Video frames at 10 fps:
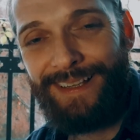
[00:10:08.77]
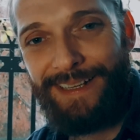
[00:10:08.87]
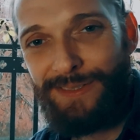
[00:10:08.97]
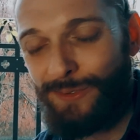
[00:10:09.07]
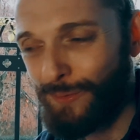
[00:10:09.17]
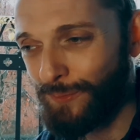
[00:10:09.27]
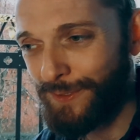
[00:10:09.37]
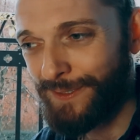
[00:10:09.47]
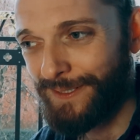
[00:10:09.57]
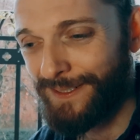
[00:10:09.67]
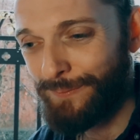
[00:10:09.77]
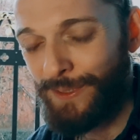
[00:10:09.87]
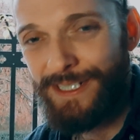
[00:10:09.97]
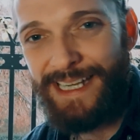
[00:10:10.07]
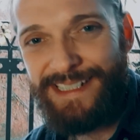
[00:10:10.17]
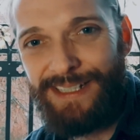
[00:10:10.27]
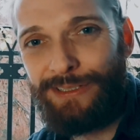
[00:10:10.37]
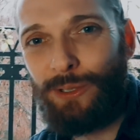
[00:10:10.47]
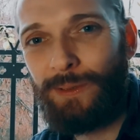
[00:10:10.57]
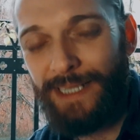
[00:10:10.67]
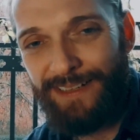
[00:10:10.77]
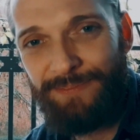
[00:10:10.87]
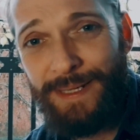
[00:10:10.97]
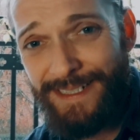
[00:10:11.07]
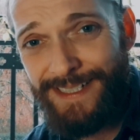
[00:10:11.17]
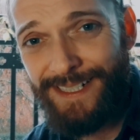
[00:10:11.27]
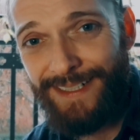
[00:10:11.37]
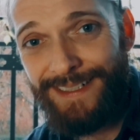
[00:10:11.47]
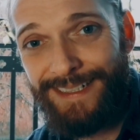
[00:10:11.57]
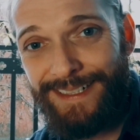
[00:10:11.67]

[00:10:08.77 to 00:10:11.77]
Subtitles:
I just don't want it. Because as an adult, I've been scared.